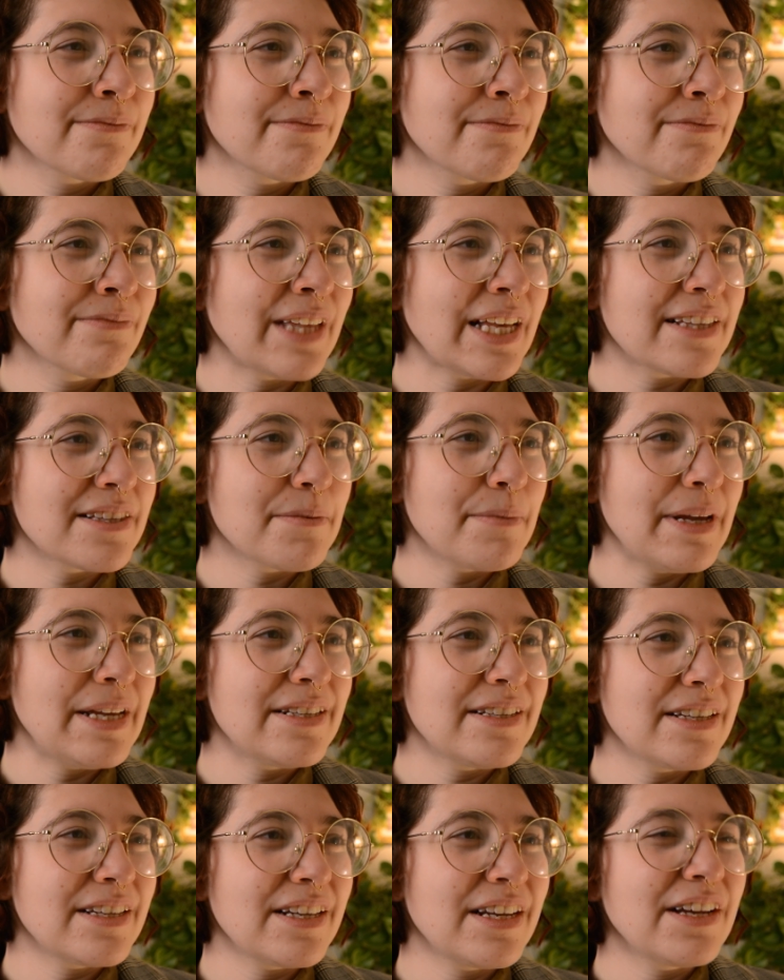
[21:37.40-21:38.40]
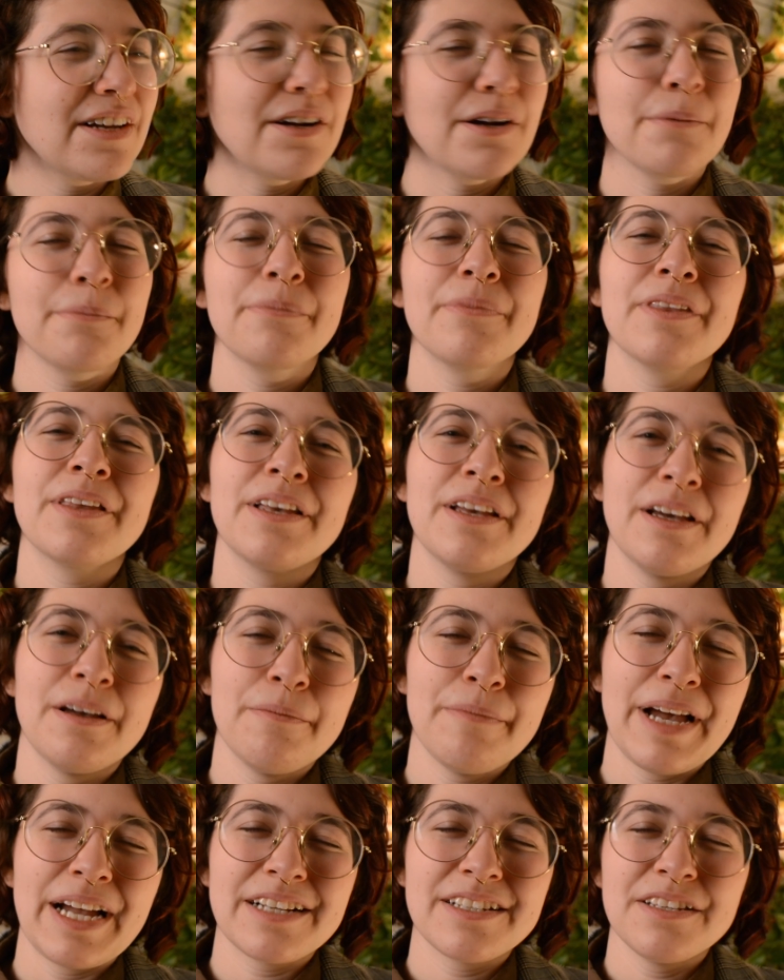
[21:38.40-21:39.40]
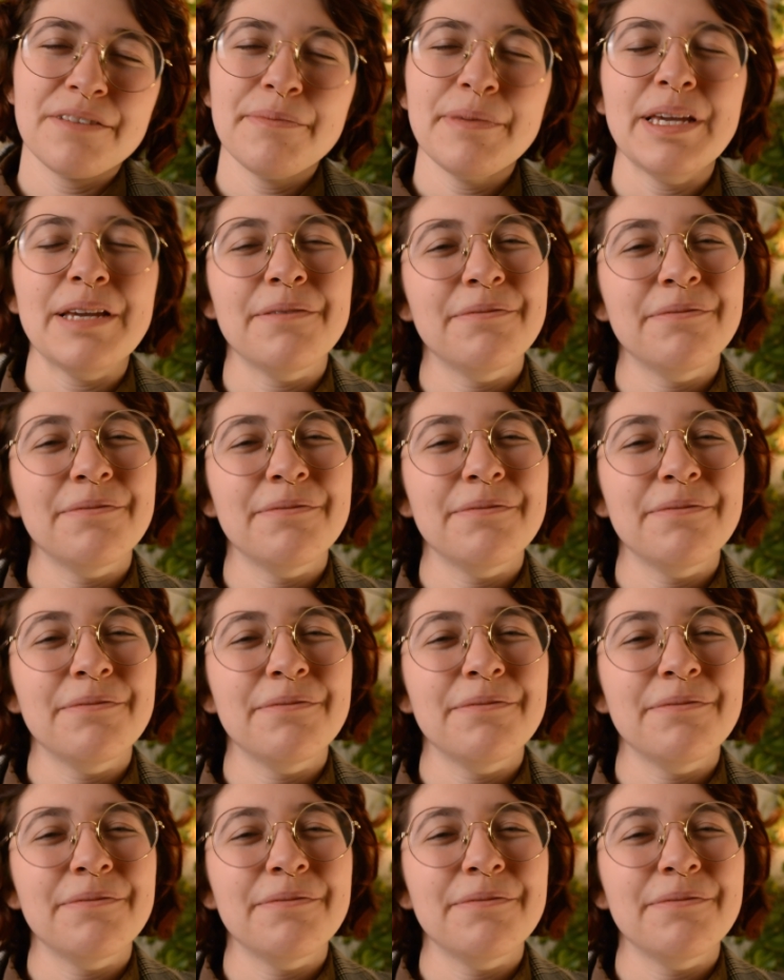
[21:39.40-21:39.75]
That's amazing, dear. Back to me.